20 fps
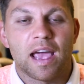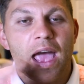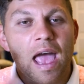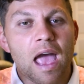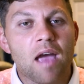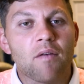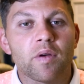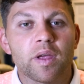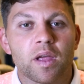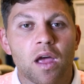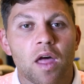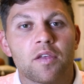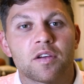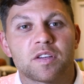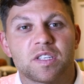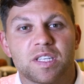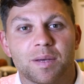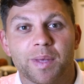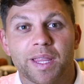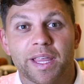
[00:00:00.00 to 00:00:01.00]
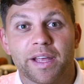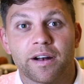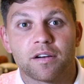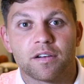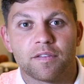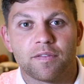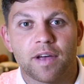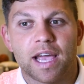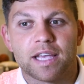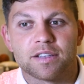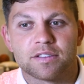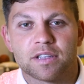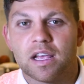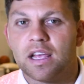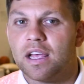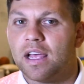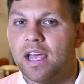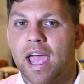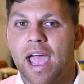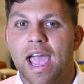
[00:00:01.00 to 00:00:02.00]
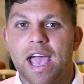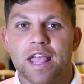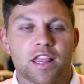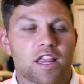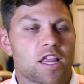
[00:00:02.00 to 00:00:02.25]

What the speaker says: Every other simulator device has